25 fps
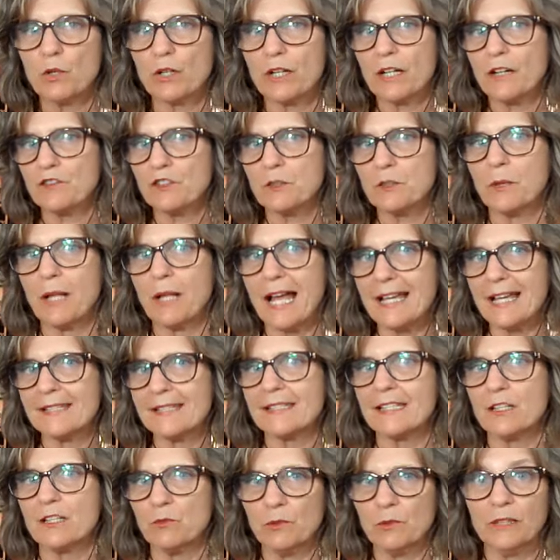more comfortable
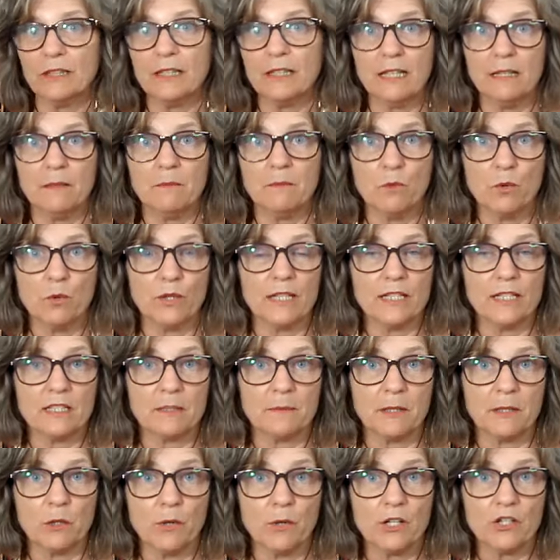asking really more
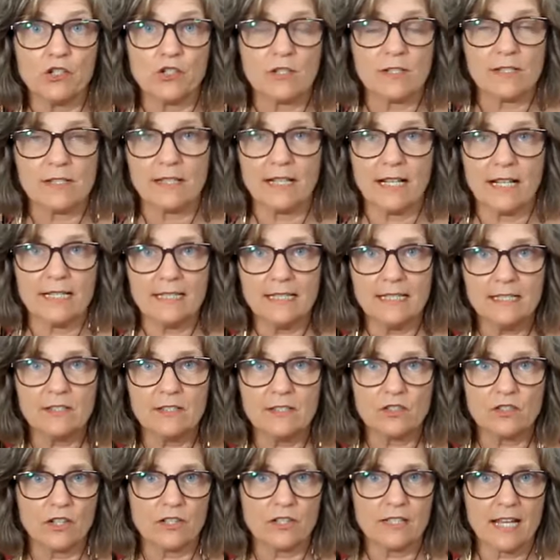intimate questions. And I did
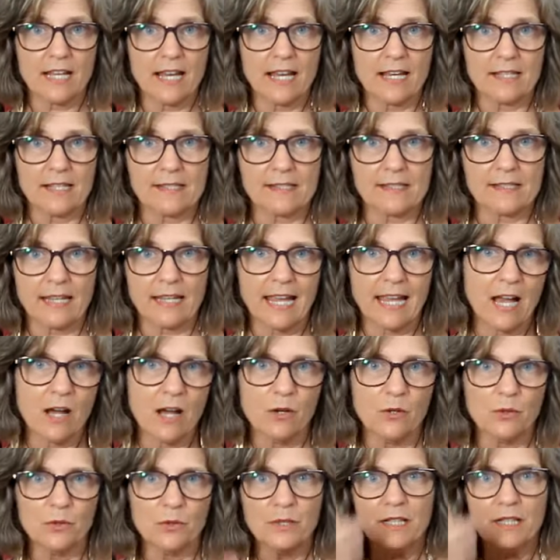start to ask, like,
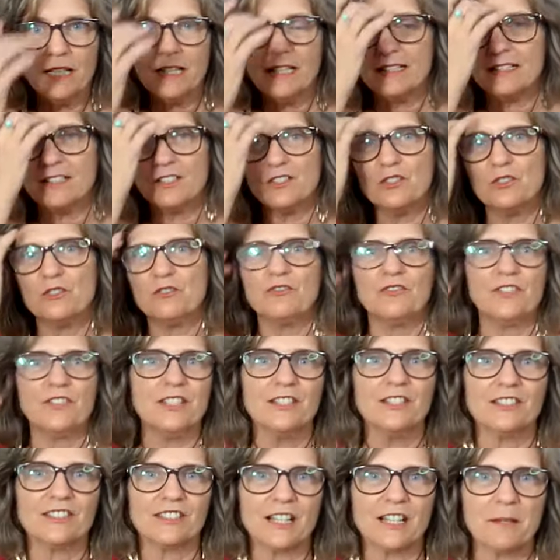how did you
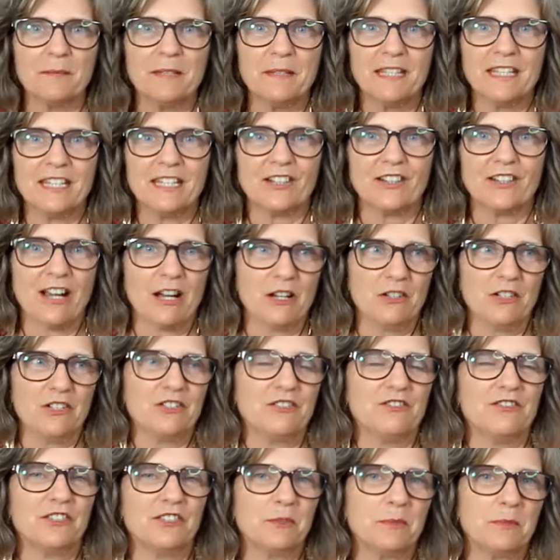feel coming here? How did
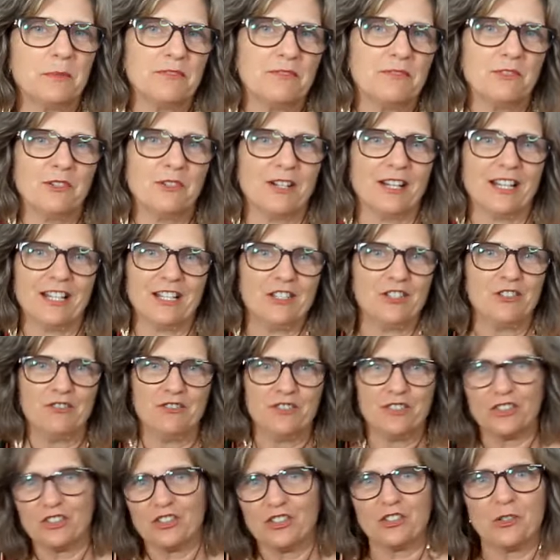you feel before? How did you
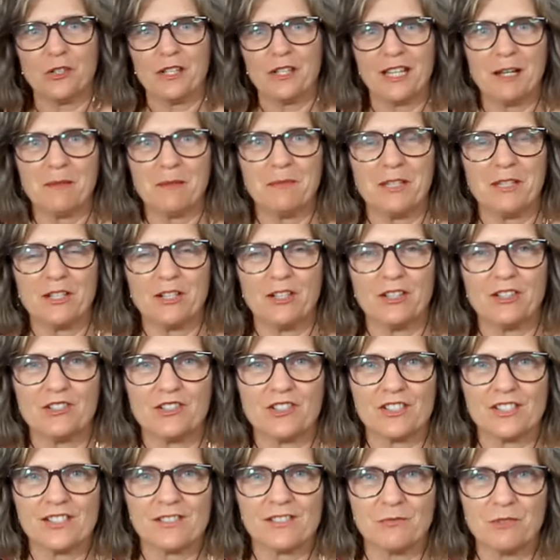feel showing up here
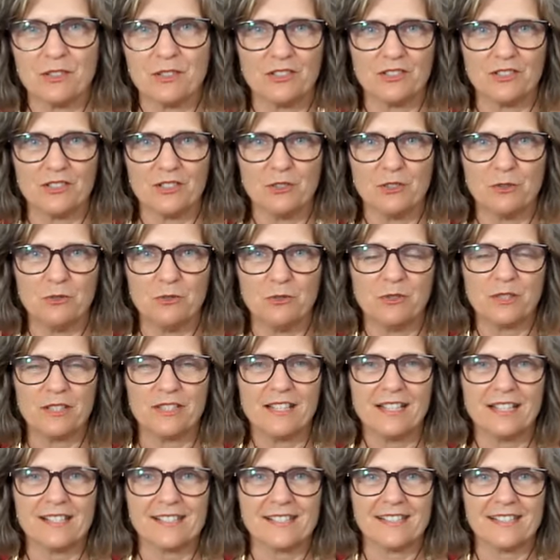just with
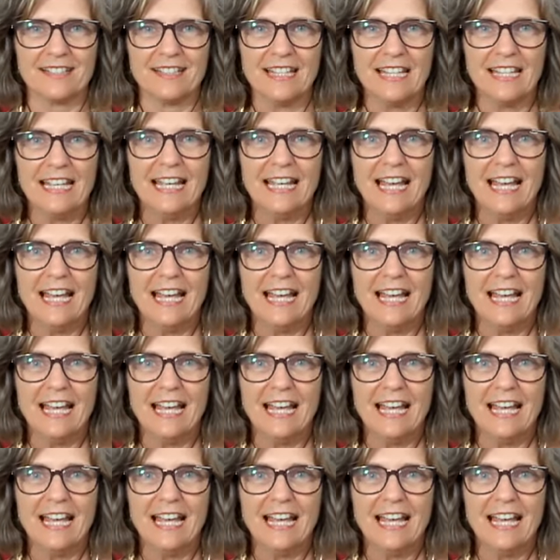us? And